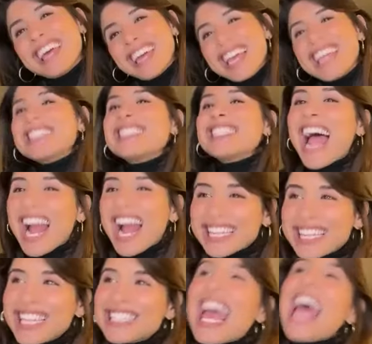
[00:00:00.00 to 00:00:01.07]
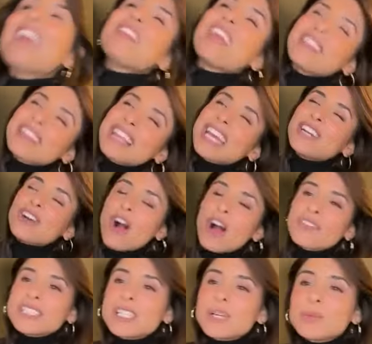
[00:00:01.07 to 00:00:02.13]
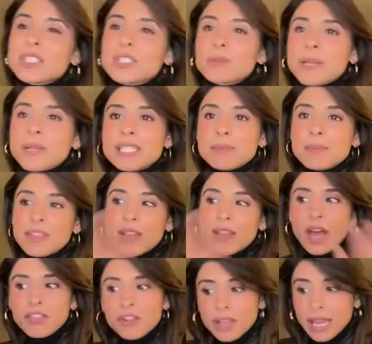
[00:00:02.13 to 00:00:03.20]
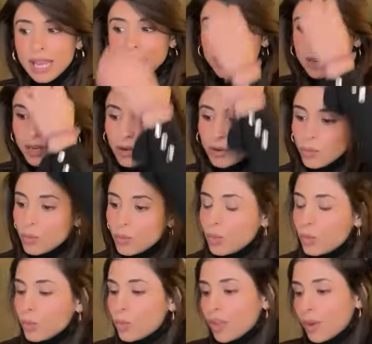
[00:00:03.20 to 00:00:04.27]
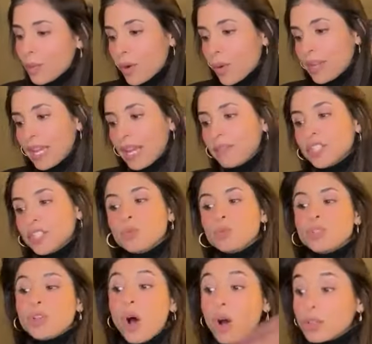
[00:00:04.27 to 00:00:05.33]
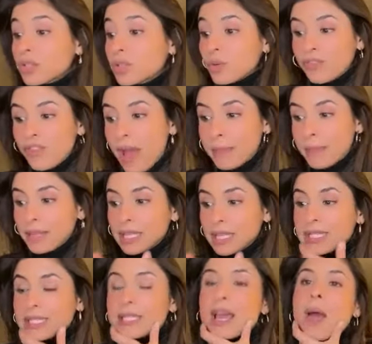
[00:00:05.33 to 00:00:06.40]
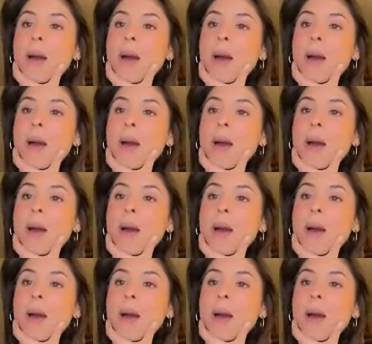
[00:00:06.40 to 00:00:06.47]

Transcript: exactly. And then later, obviously, it was explained to me the other candidate who who they were going to give it to was also fabulous.